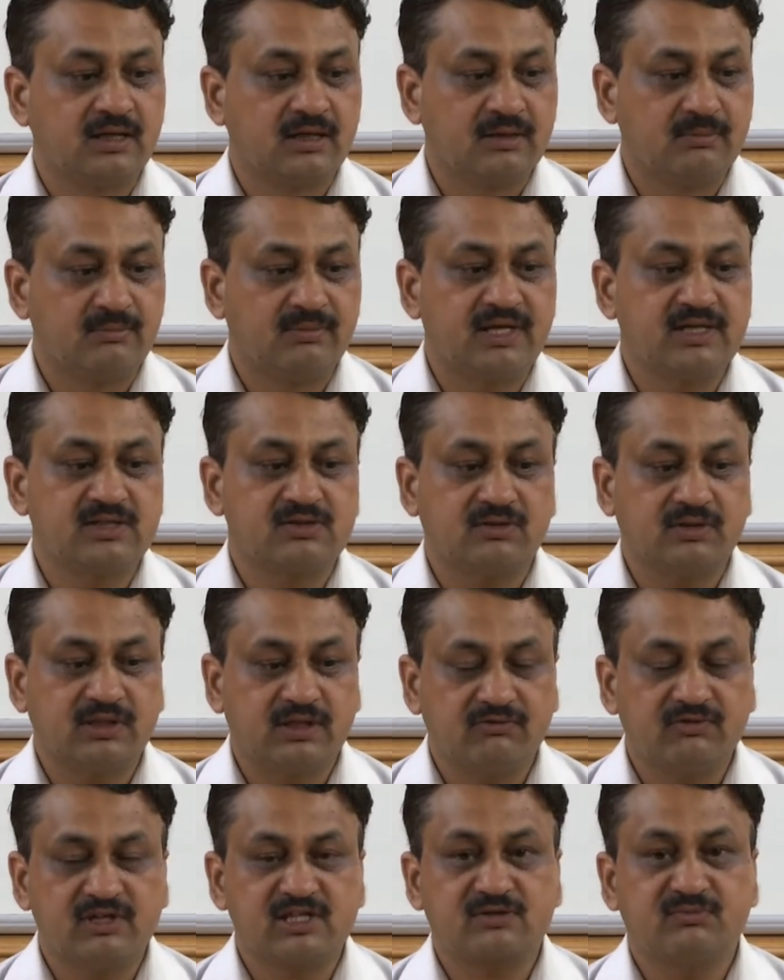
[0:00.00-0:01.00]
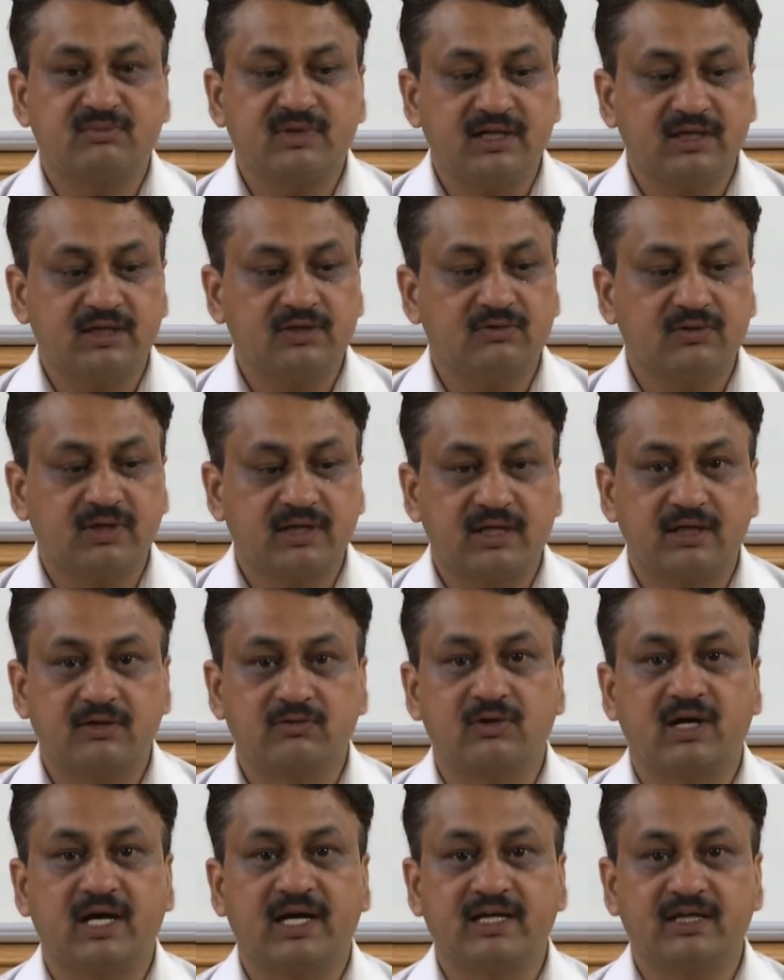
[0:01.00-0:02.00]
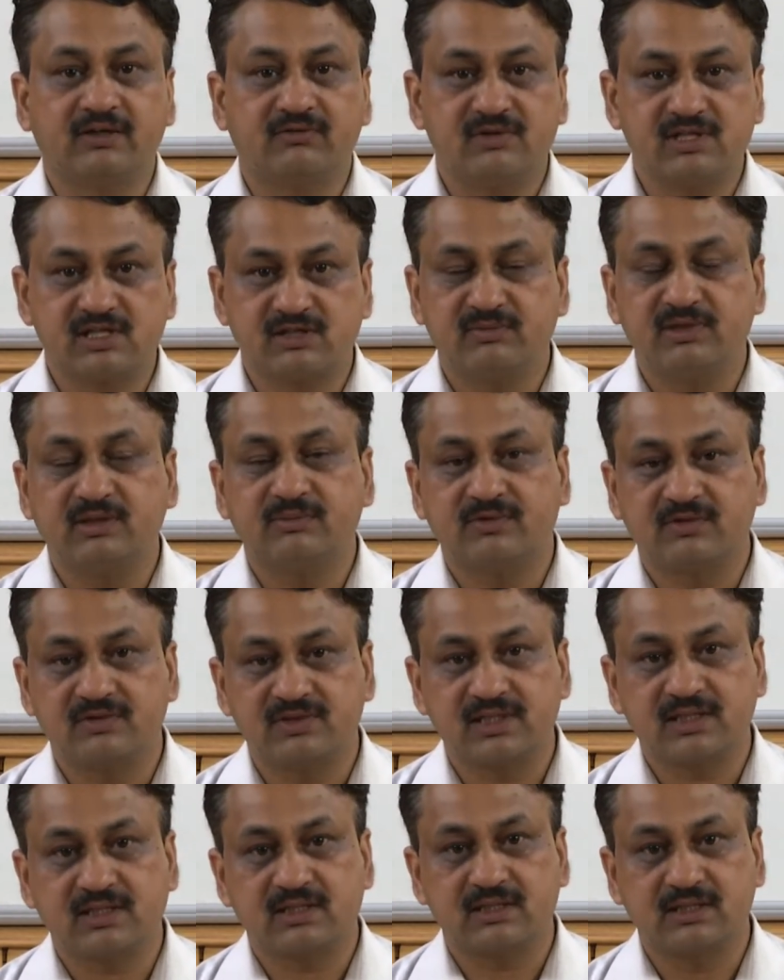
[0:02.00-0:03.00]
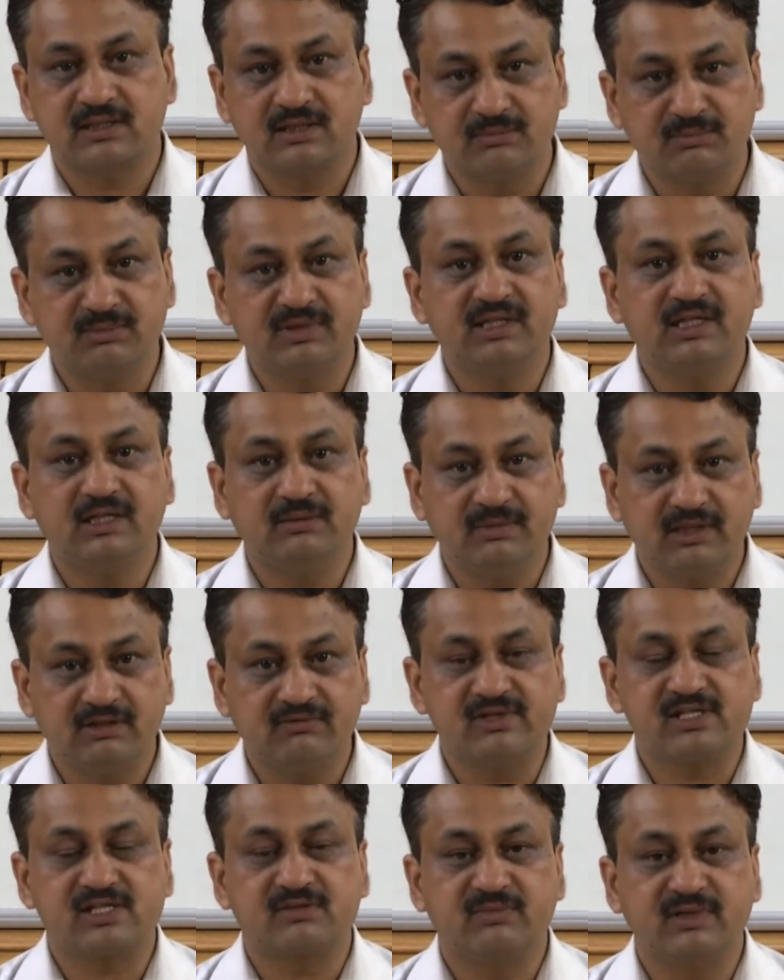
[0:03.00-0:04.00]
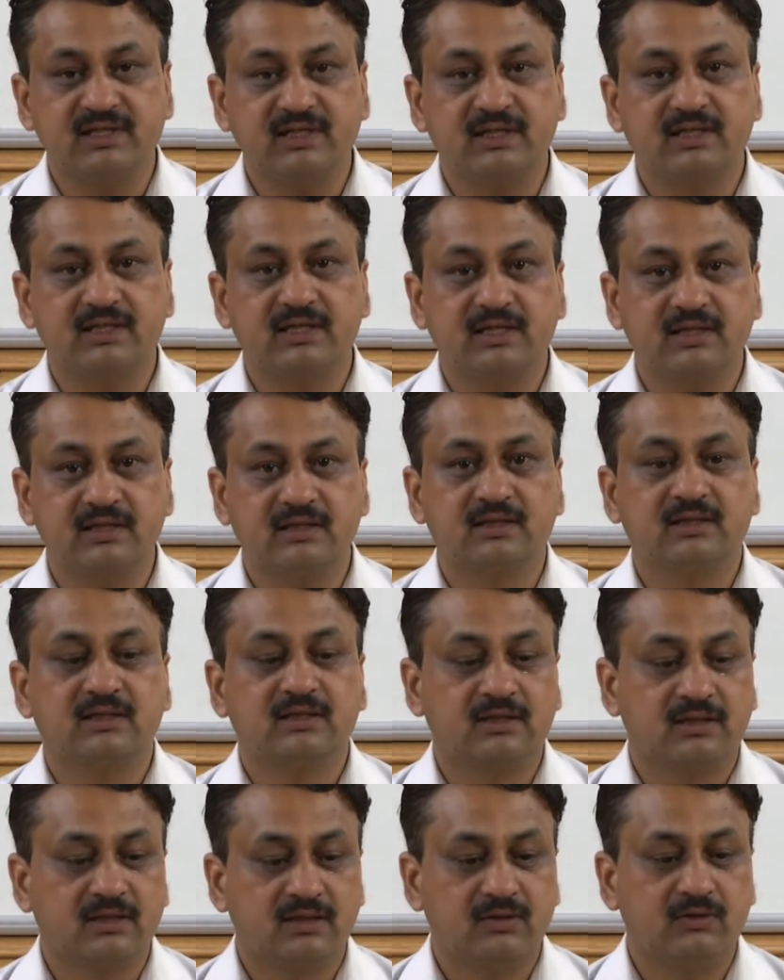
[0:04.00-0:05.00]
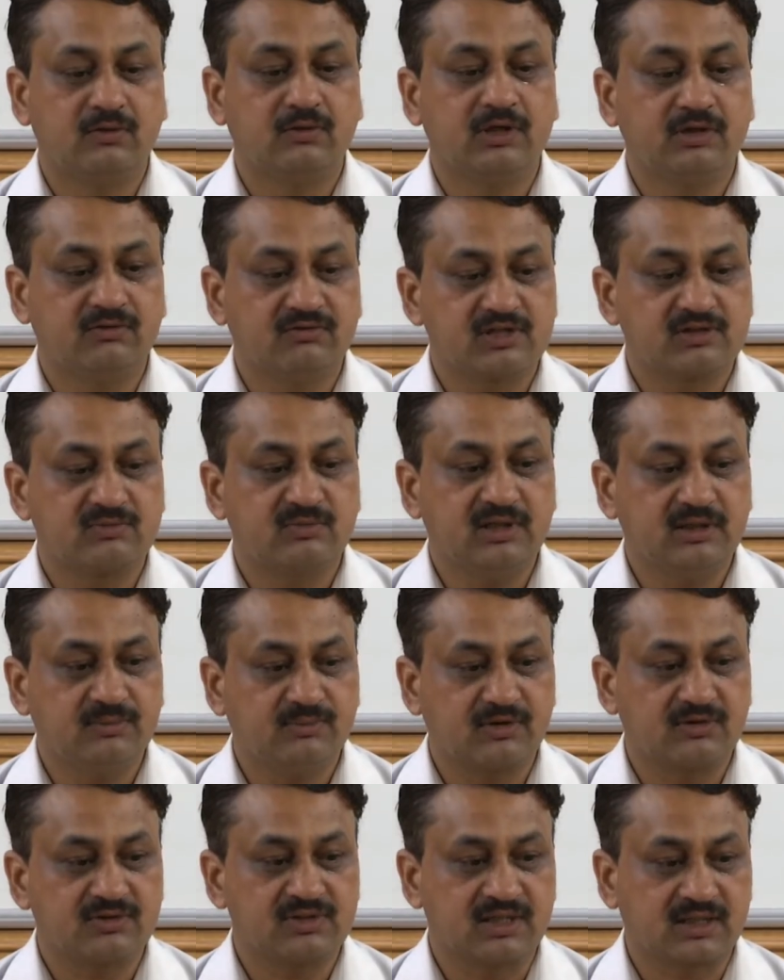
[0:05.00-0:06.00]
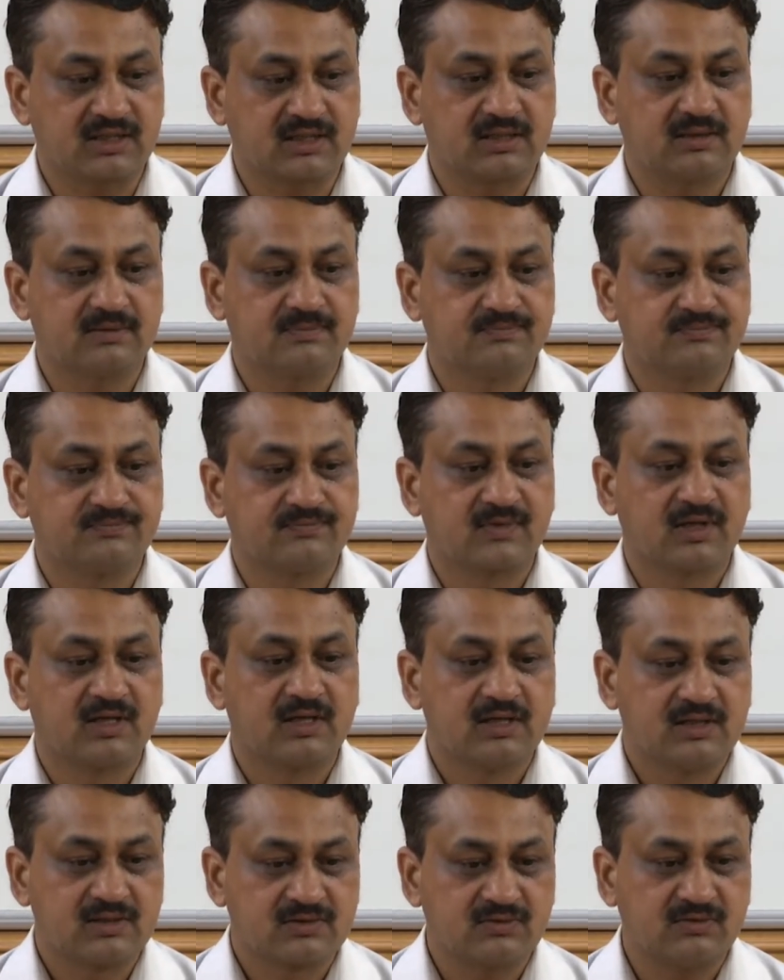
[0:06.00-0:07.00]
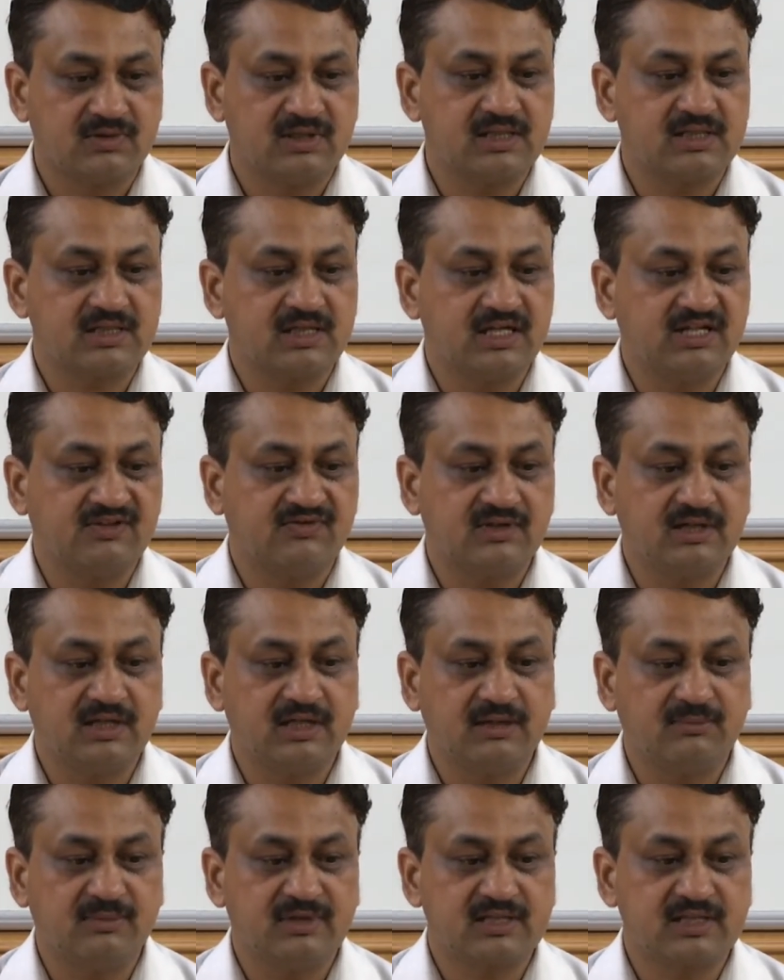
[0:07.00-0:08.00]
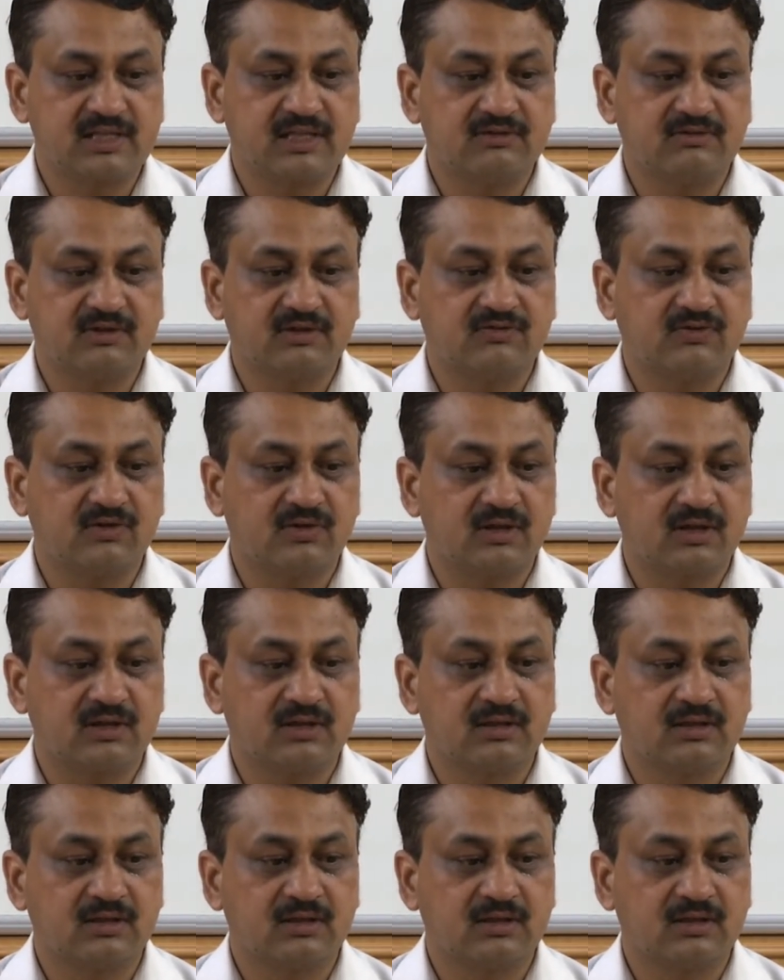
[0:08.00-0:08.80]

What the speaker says: Based on investment, you can have high investment project, medium investment and low investment project. So these are different limits given for